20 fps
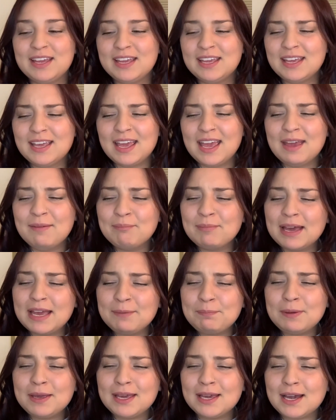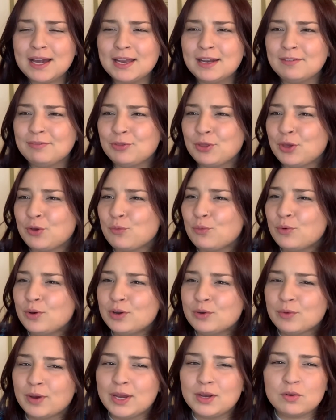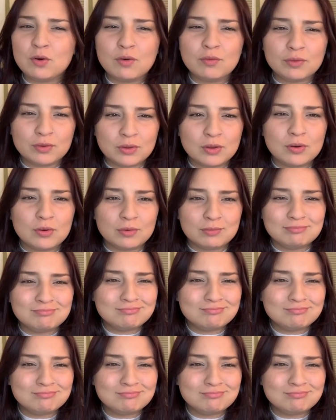It might be kind of like wood grain overload.